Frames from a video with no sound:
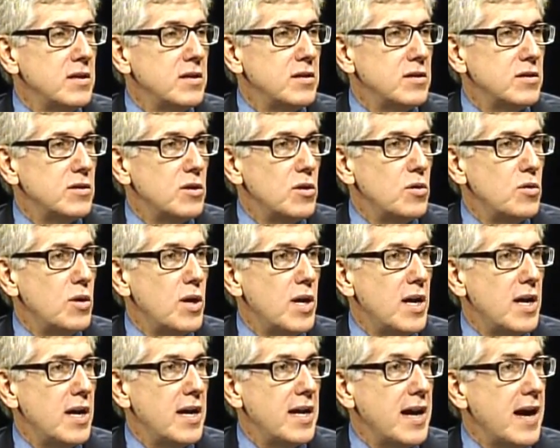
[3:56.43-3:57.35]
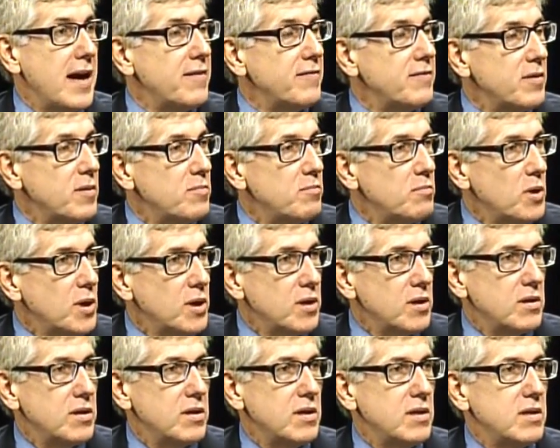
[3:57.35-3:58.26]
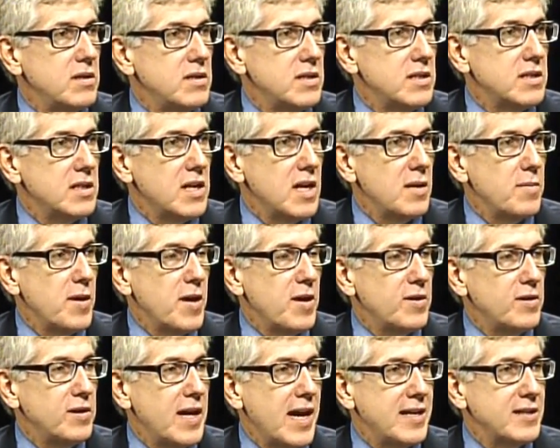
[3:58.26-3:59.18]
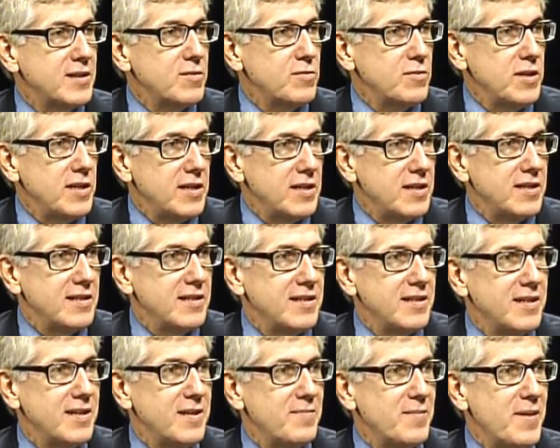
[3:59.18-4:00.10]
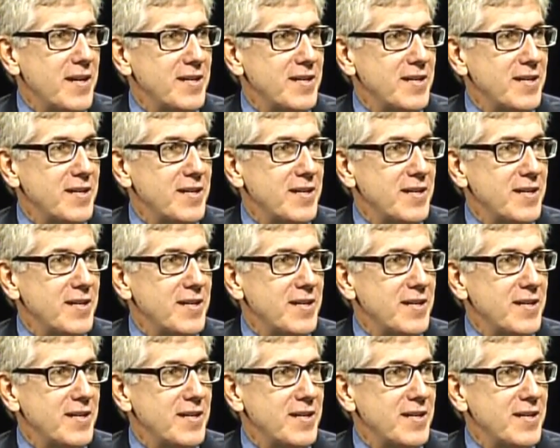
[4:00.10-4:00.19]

So, uh, and I have a book that just came out last week um,